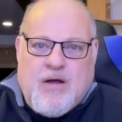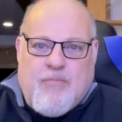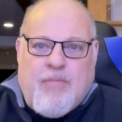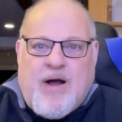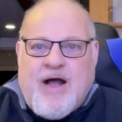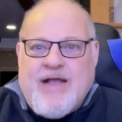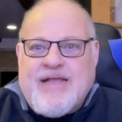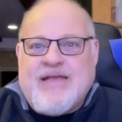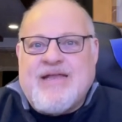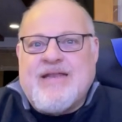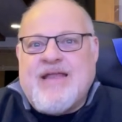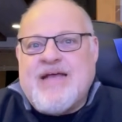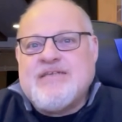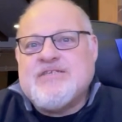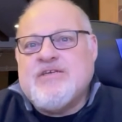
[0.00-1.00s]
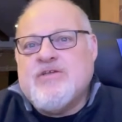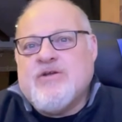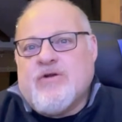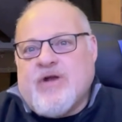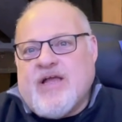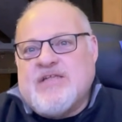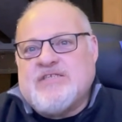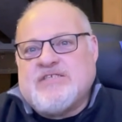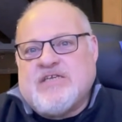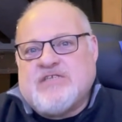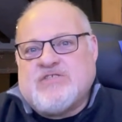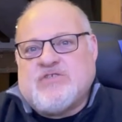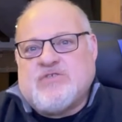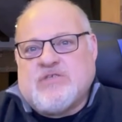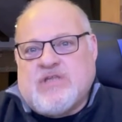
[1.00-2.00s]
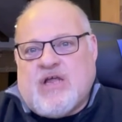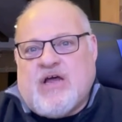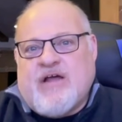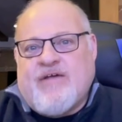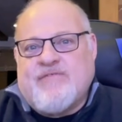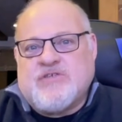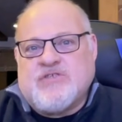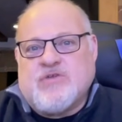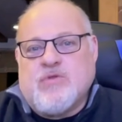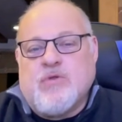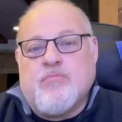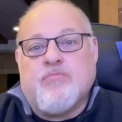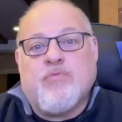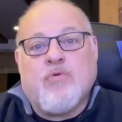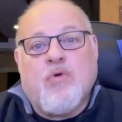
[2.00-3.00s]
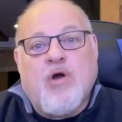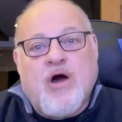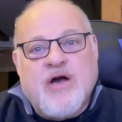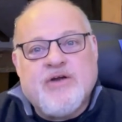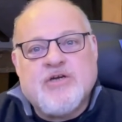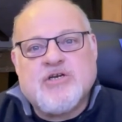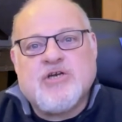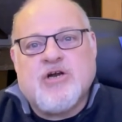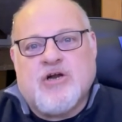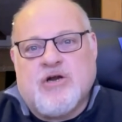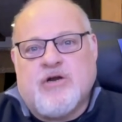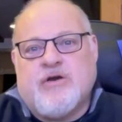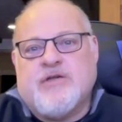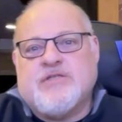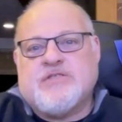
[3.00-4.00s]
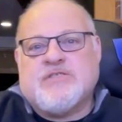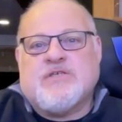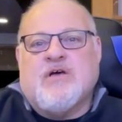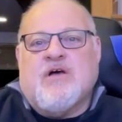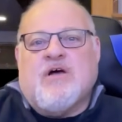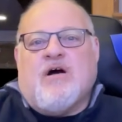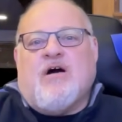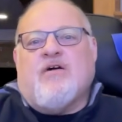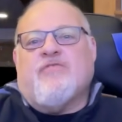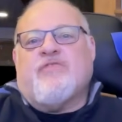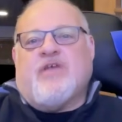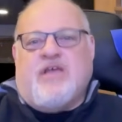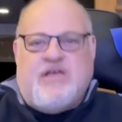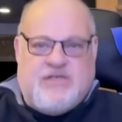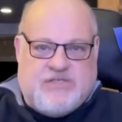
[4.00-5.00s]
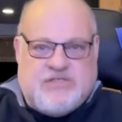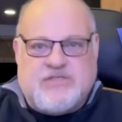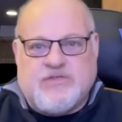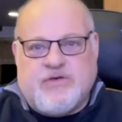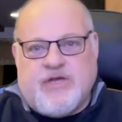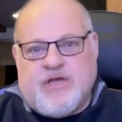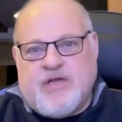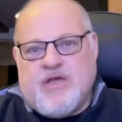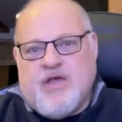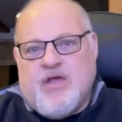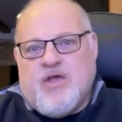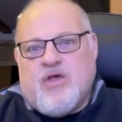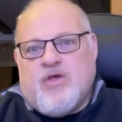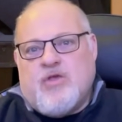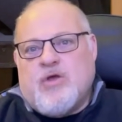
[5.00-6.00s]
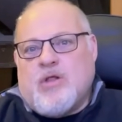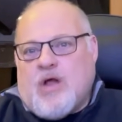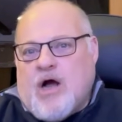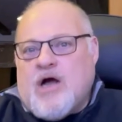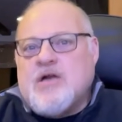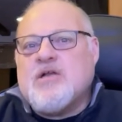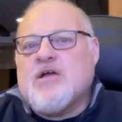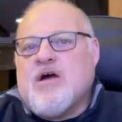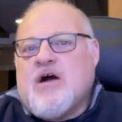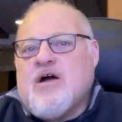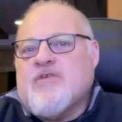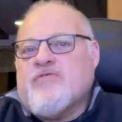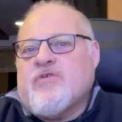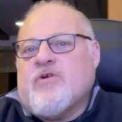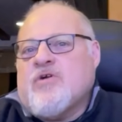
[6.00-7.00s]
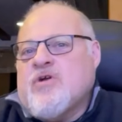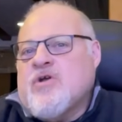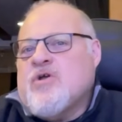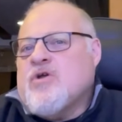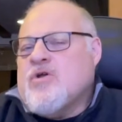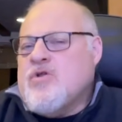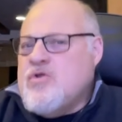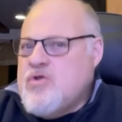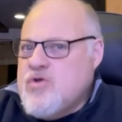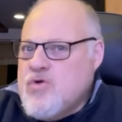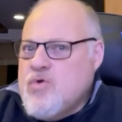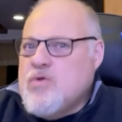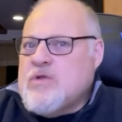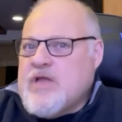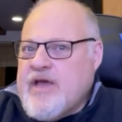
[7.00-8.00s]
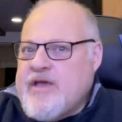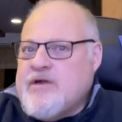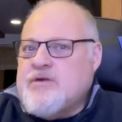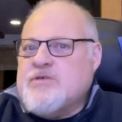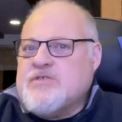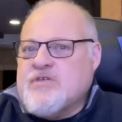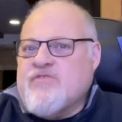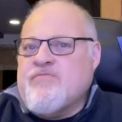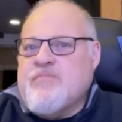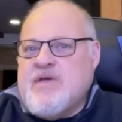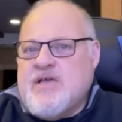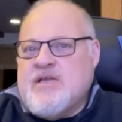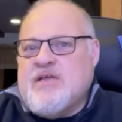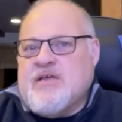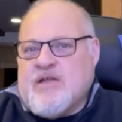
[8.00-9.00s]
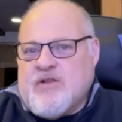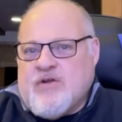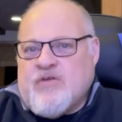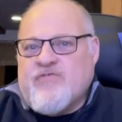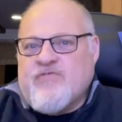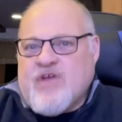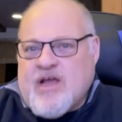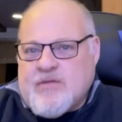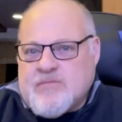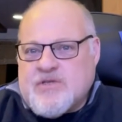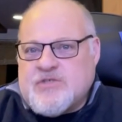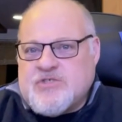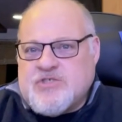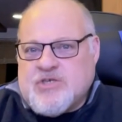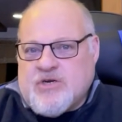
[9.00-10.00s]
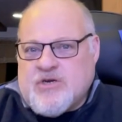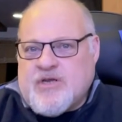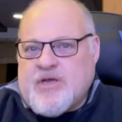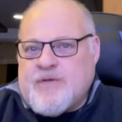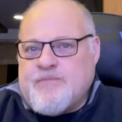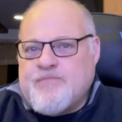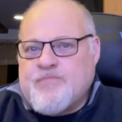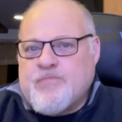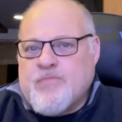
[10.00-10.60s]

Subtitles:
By connecting your ancestors' lives to the broader currents of history, you'll uncover new layers of meaning in your family's journey.